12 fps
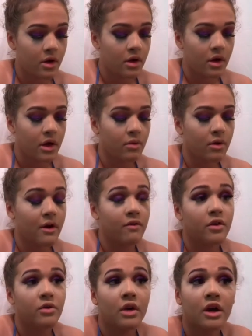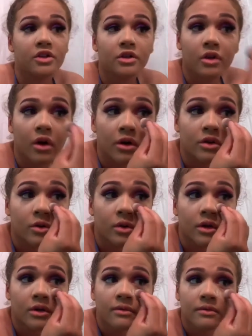and wherever you got your
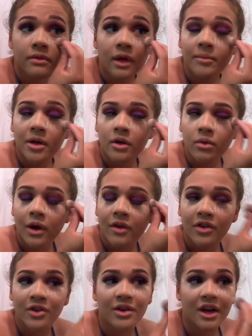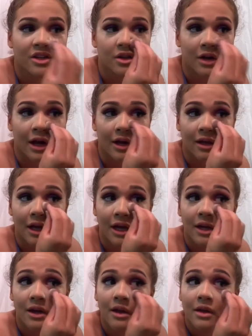contour, wherever you got your
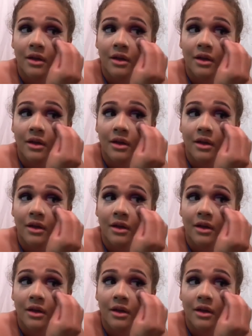highlight.